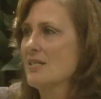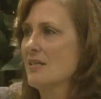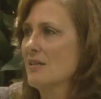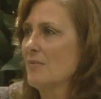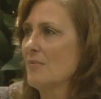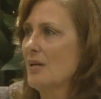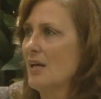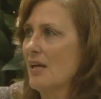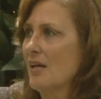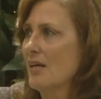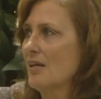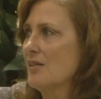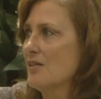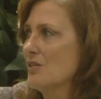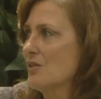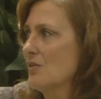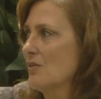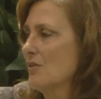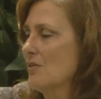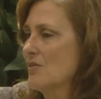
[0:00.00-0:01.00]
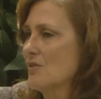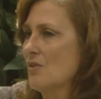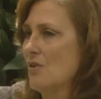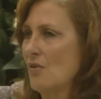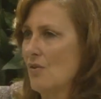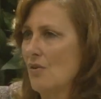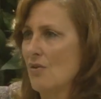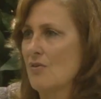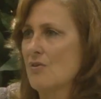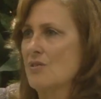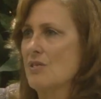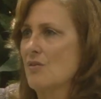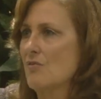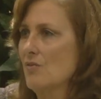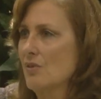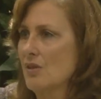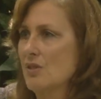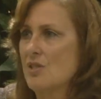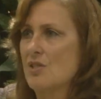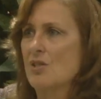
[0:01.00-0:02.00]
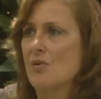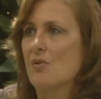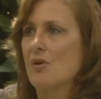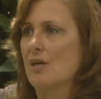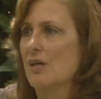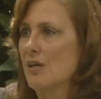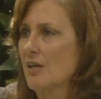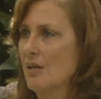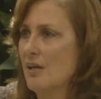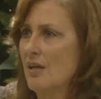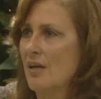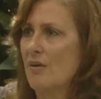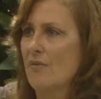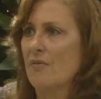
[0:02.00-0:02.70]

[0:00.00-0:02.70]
them getting into their solos and really doing,